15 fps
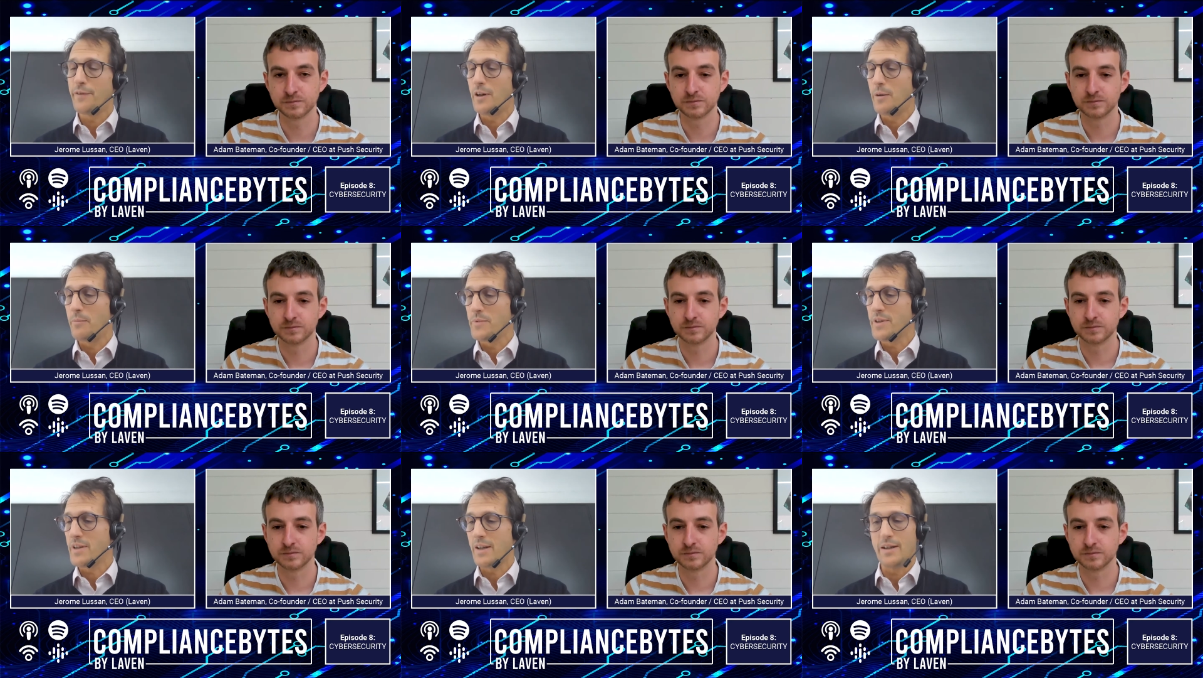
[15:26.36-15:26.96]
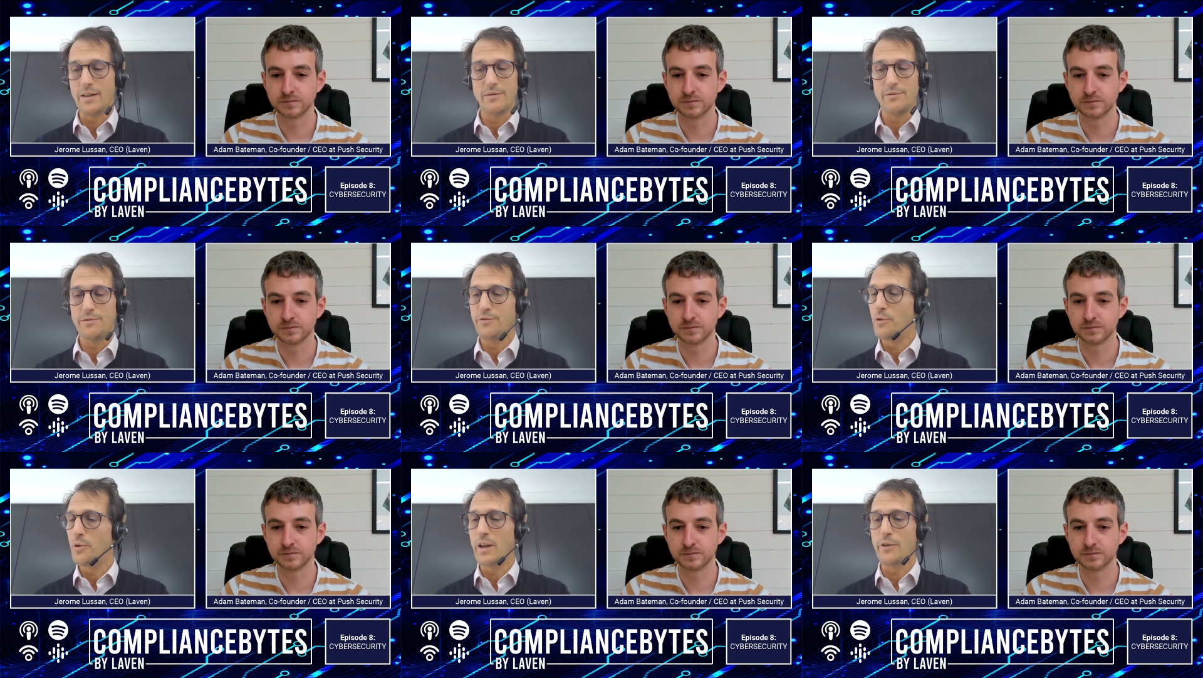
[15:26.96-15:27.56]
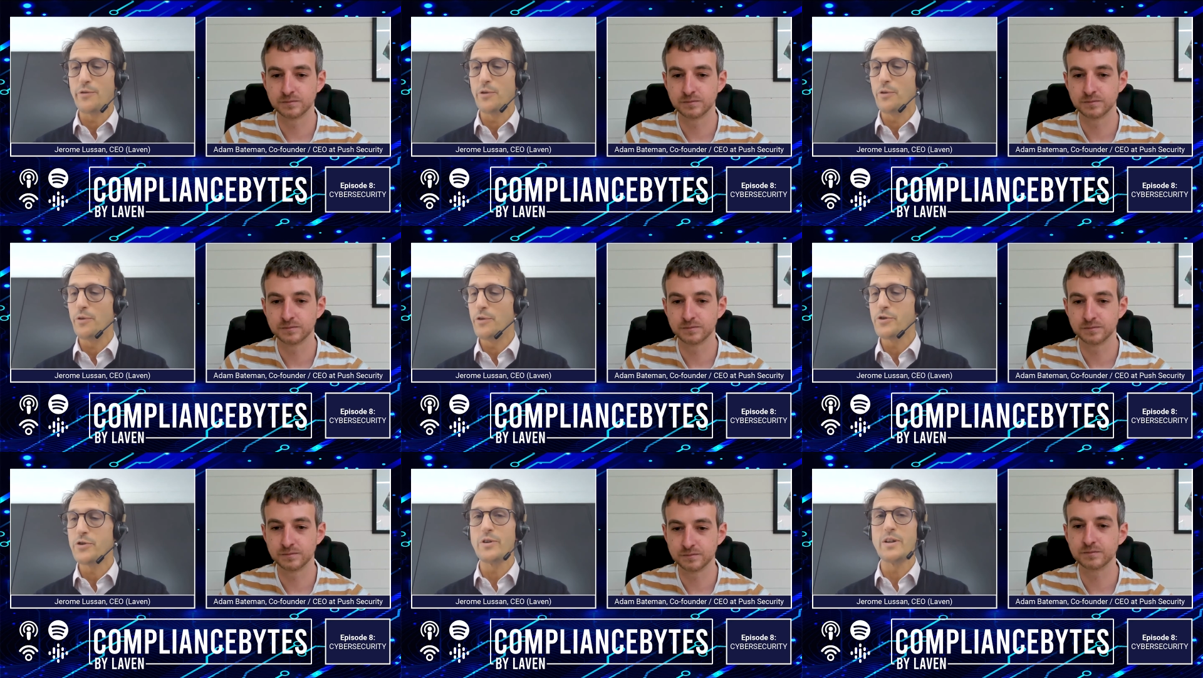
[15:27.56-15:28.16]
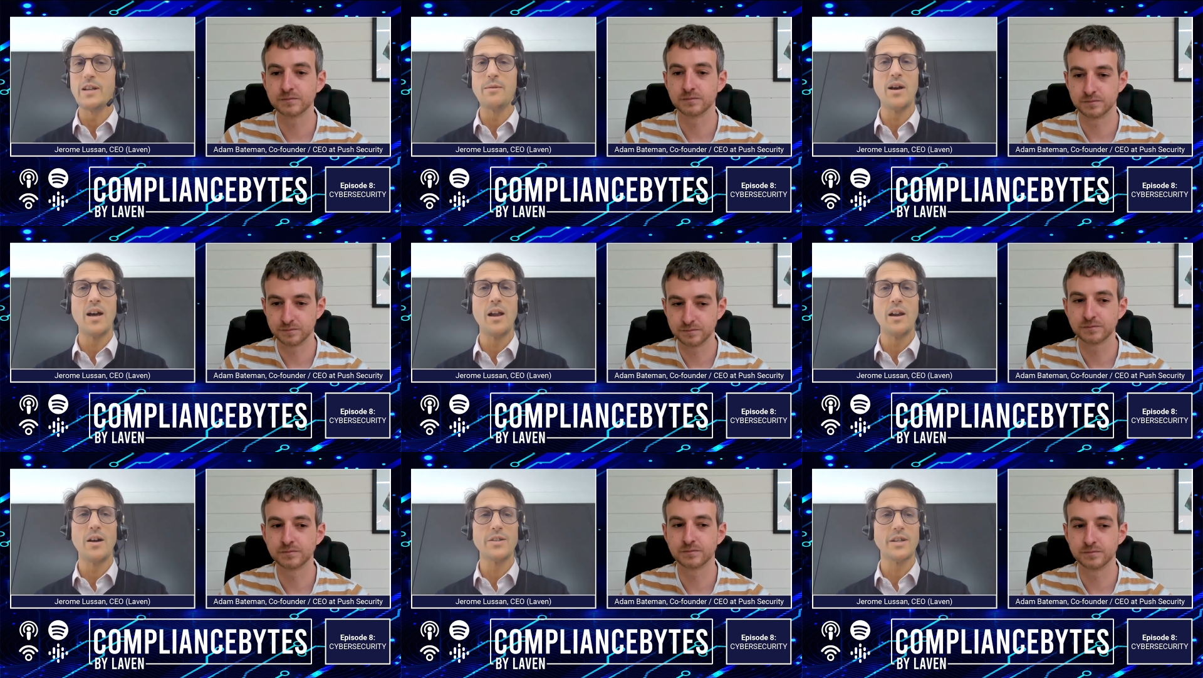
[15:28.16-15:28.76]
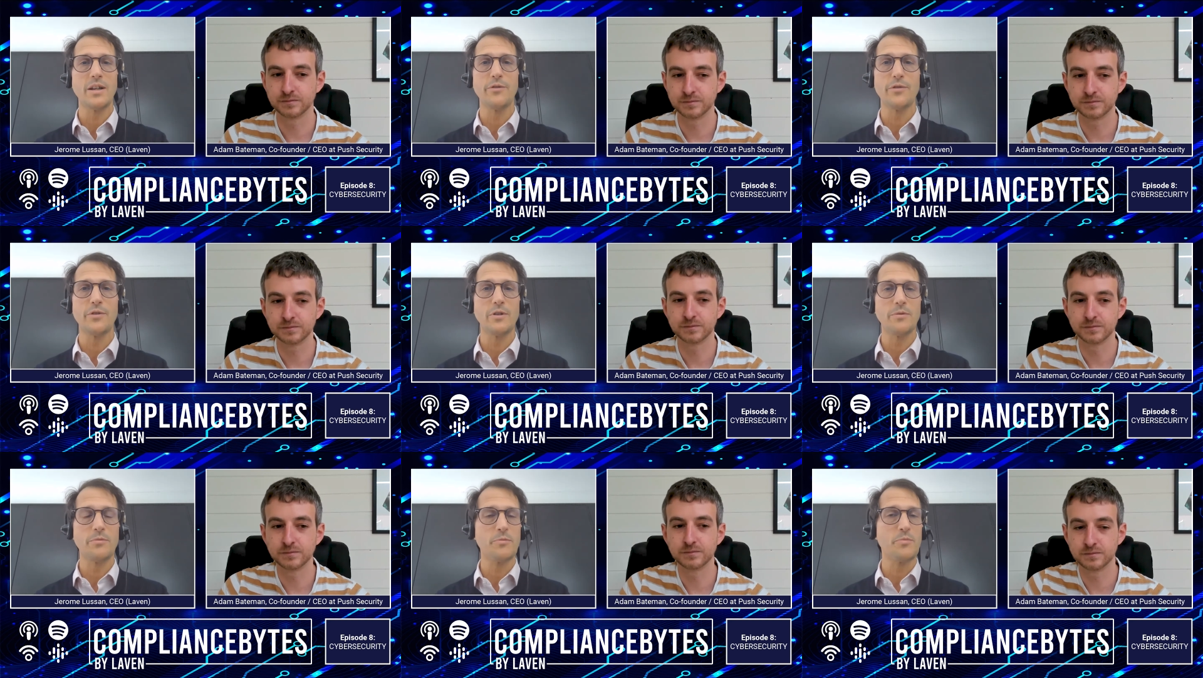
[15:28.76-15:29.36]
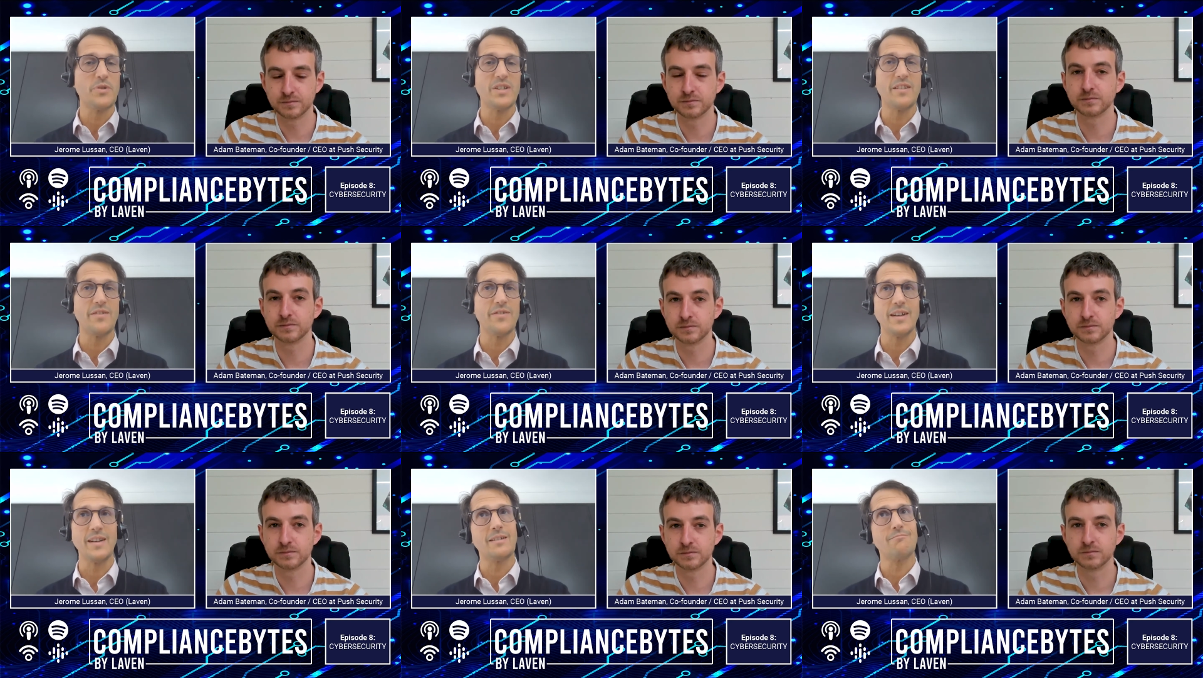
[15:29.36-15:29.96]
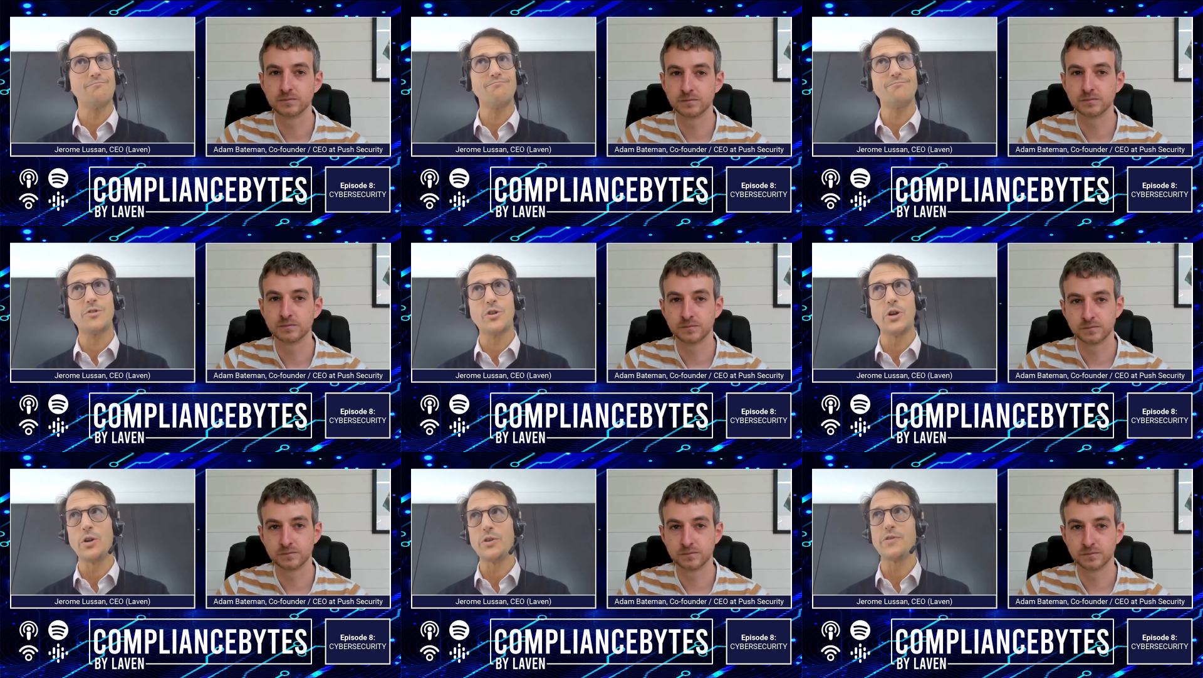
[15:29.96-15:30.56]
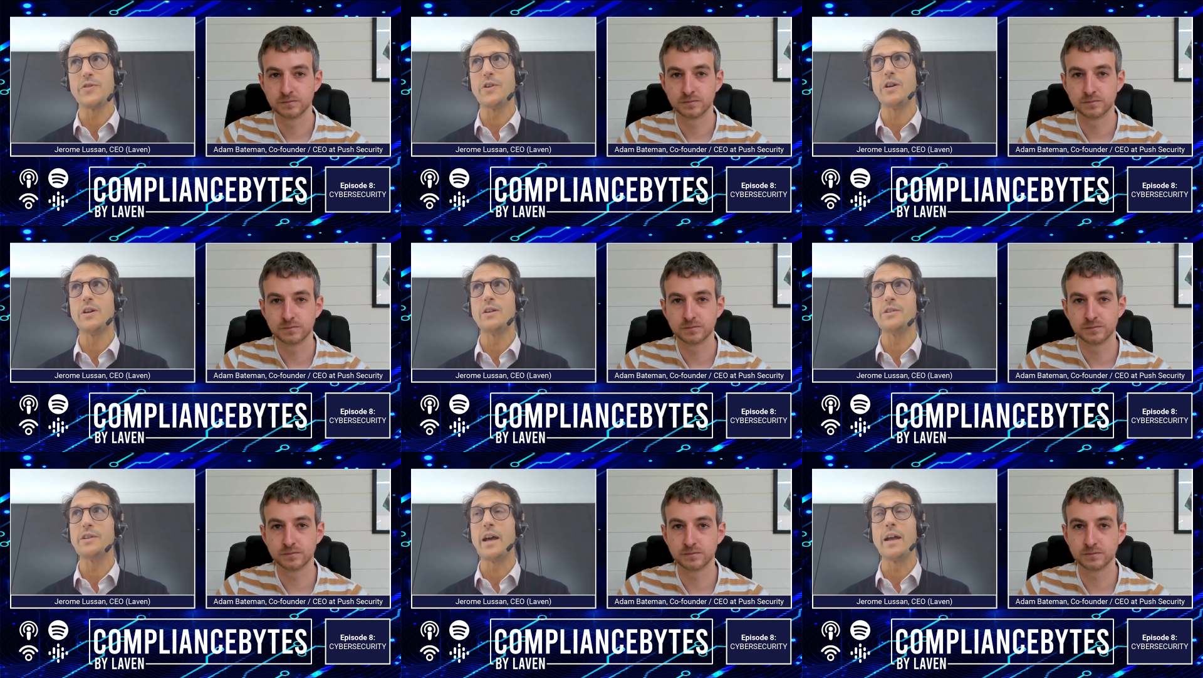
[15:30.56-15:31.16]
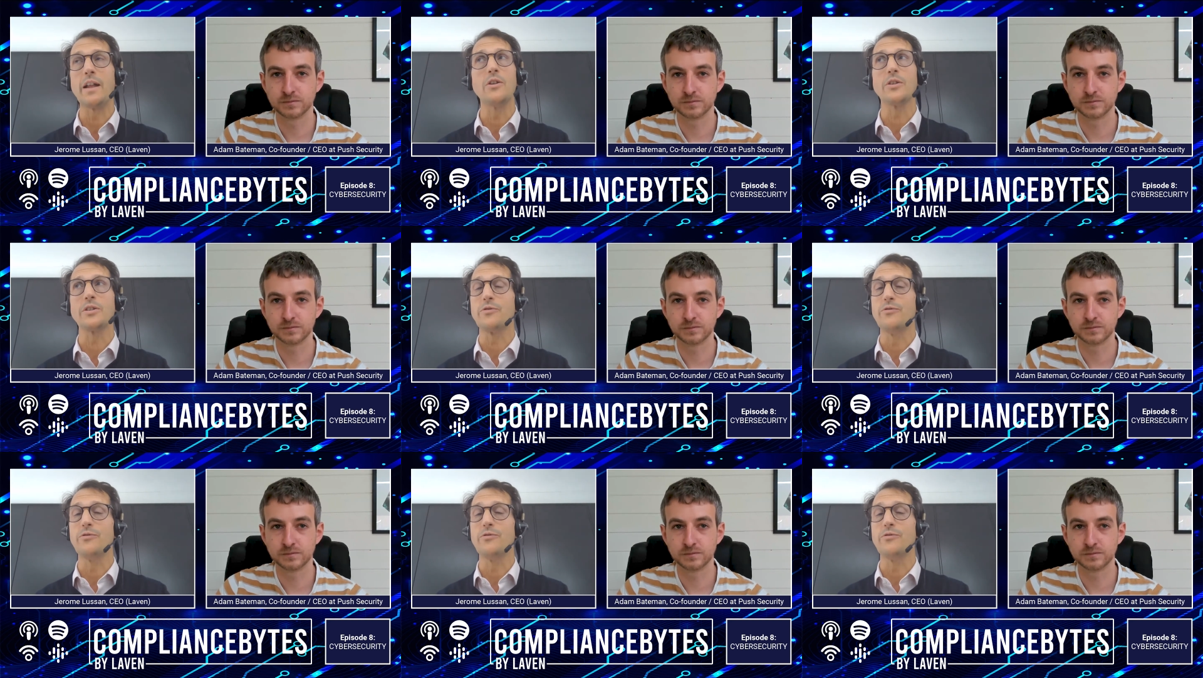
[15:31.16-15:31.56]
Speaker 1: firms uh, falling for the usual email asking for a specific transfer that